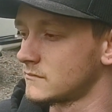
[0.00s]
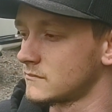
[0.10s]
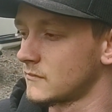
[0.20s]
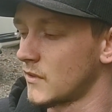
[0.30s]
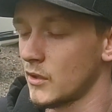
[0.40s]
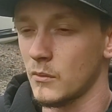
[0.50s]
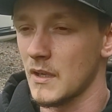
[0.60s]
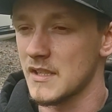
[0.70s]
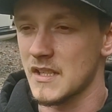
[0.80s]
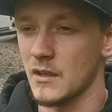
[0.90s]
New
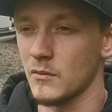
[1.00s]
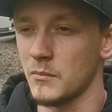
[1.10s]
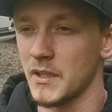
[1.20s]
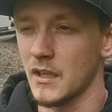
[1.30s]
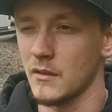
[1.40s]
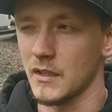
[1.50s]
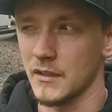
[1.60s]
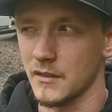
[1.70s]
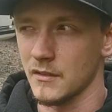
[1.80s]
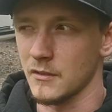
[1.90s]
Wednesday will be out
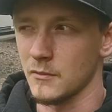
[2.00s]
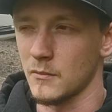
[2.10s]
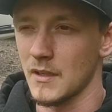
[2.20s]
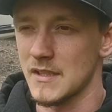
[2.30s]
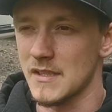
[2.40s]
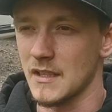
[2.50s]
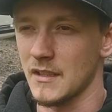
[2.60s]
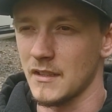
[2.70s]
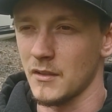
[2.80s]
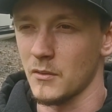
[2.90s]
either
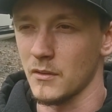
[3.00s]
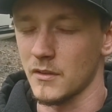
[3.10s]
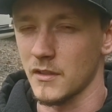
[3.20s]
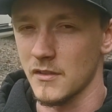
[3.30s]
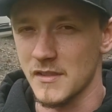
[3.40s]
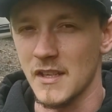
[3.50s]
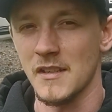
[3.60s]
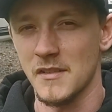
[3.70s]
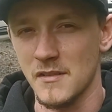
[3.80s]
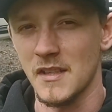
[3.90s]
Wednesday or Thursday,
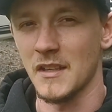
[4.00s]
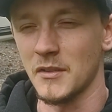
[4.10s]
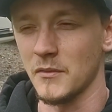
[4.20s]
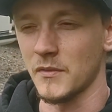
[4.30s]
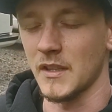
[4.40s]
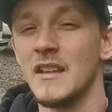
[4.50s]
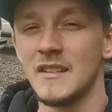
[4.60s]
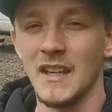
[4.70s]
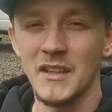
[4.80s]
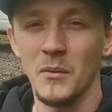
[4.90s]
so stay tuned for that.
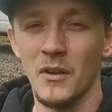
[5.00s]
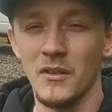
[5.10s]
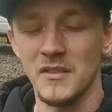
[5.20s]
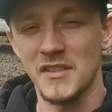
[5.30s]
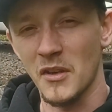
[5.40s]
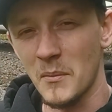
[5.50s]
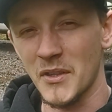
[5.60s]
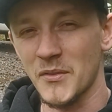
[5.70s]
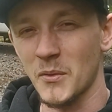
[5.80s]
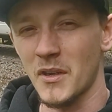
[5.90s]
Thank you all so much
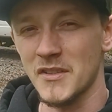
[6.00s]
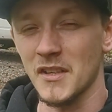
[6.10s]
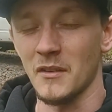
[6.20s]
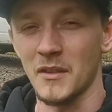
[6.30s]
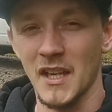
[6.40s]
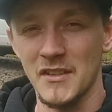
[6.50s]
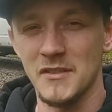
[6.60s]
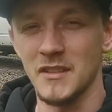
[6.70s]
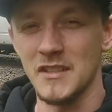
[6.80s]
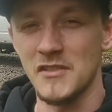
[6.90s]
for watching. I will catch you
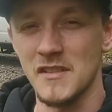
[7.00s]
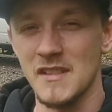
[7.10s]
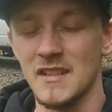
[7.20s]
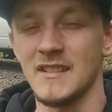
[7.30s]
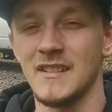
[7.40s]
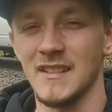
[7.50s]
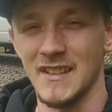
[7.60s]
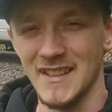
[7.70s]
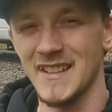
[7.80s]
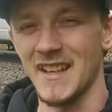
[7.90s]
legends
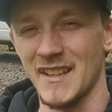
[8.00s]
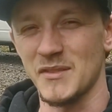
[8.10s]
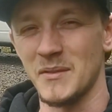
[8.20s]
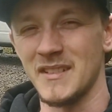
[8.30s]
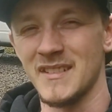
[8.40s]
in the next one.